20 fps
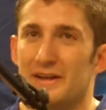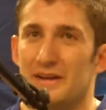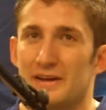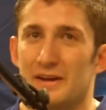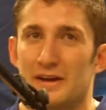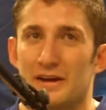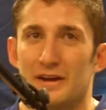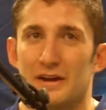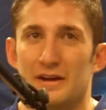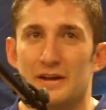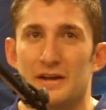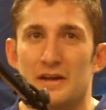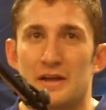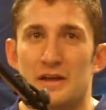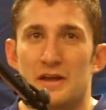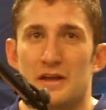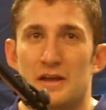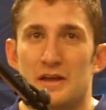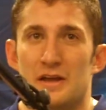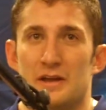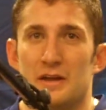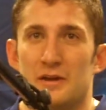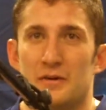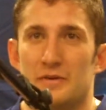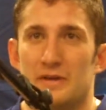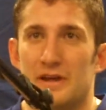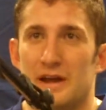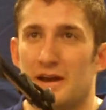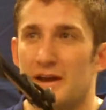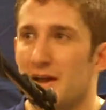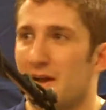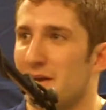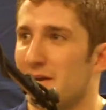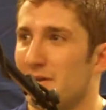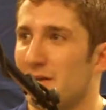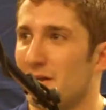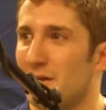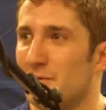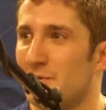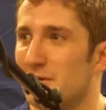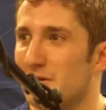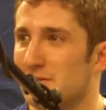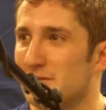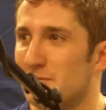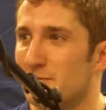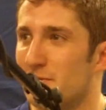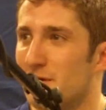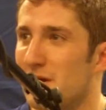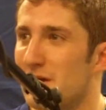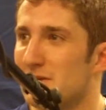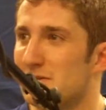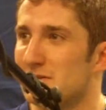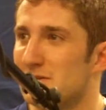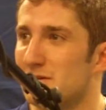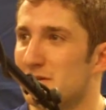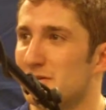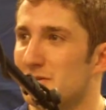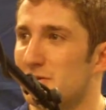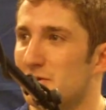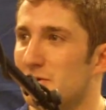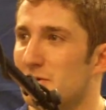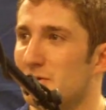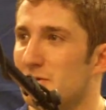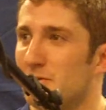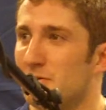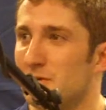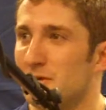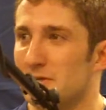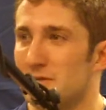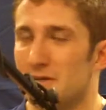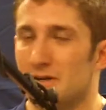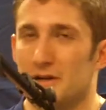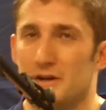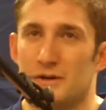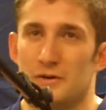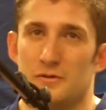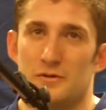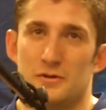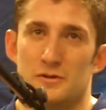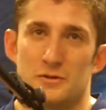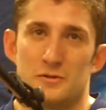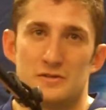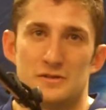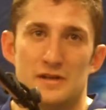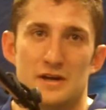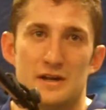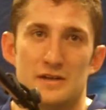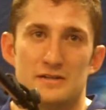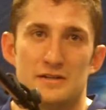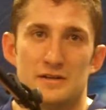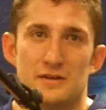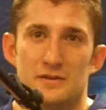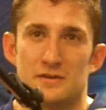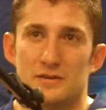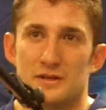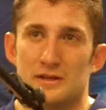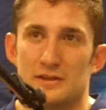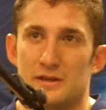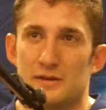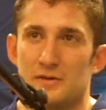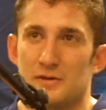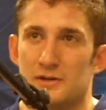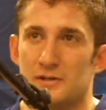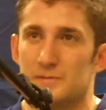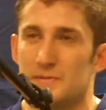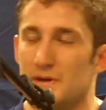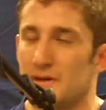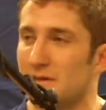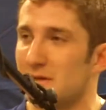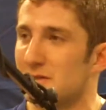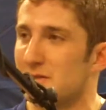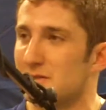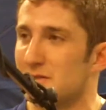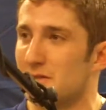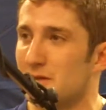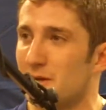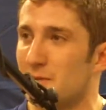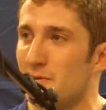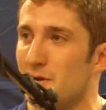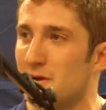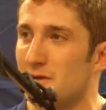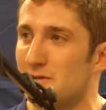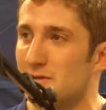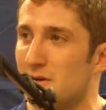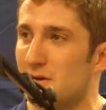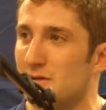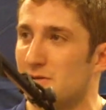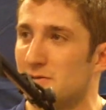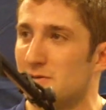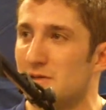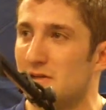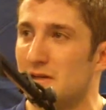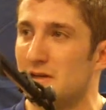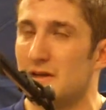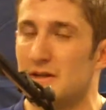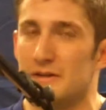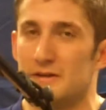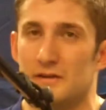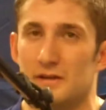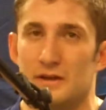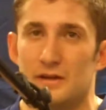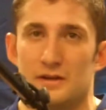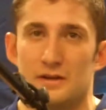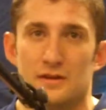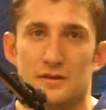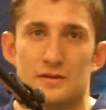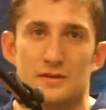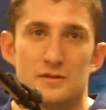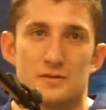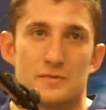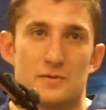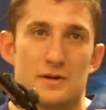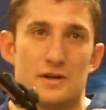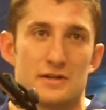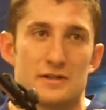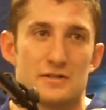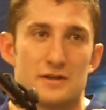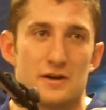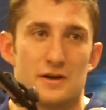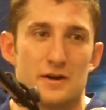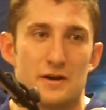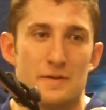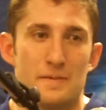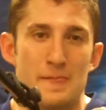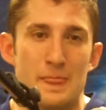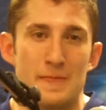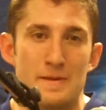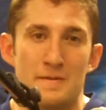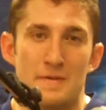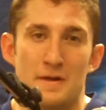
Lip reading: And you know, we kind of had an element of surprise there too, which was nice. I don't think they were expecting us to come out as hard as we did in the Springs area.